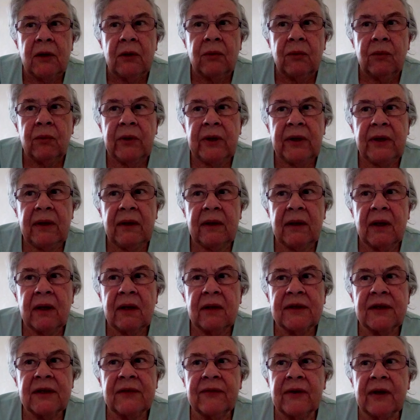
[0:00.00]
We
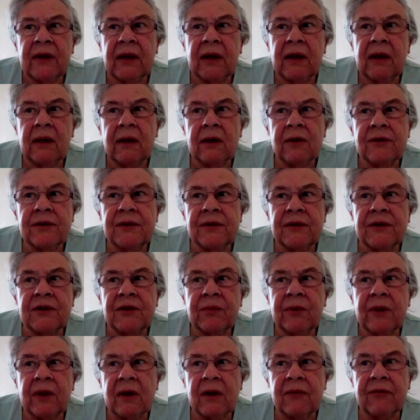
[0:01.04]
cultivate closeness
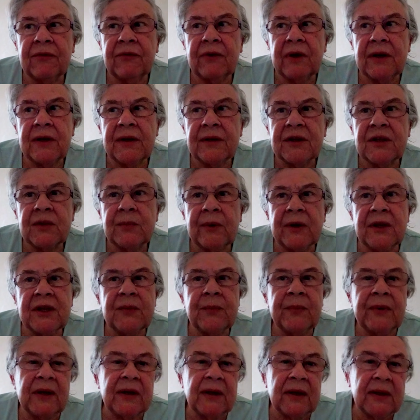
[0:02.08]
with our friends by
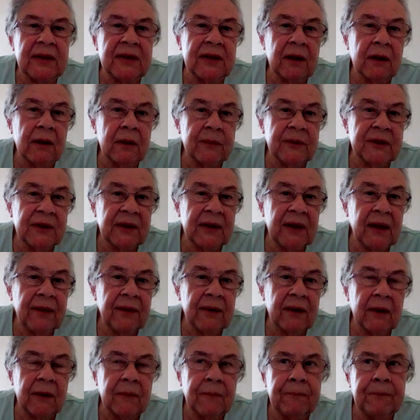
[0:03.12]
spending time
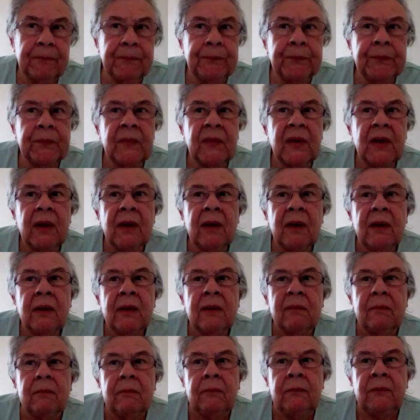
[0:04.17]
together.
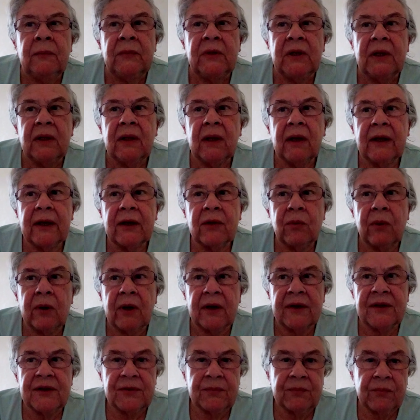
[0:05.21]

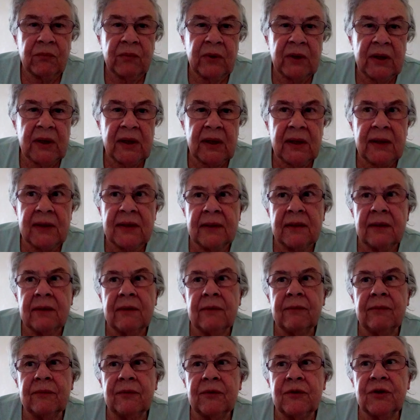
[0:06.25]
Likewise, we need
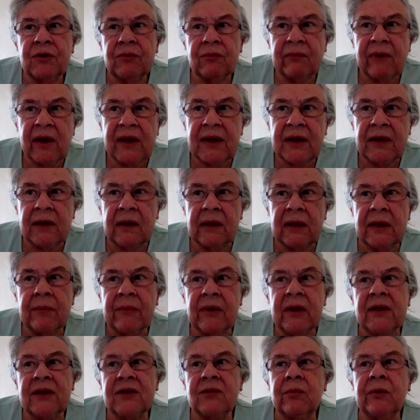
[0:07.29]
to regularly
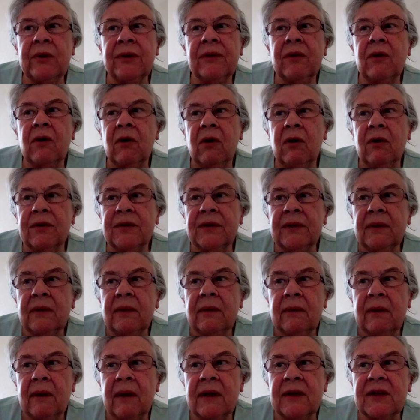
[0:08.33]
meet with God
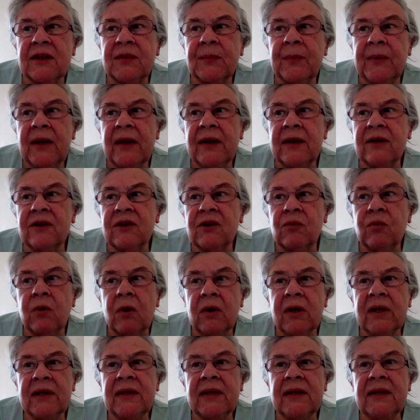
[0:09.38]
and spend
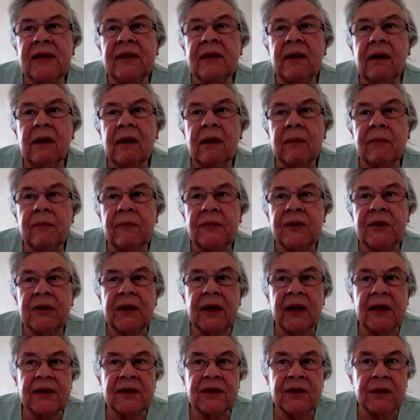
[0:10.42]
quality time to
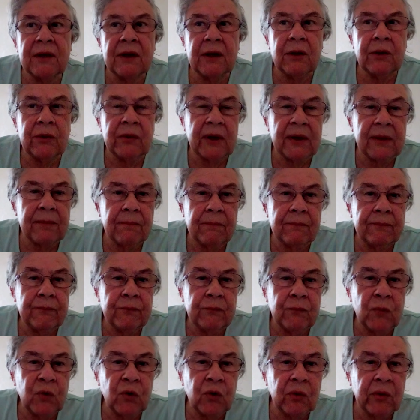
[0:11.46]
get to know him
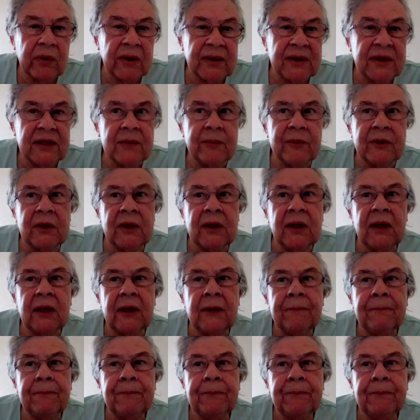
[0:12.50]
more intimately.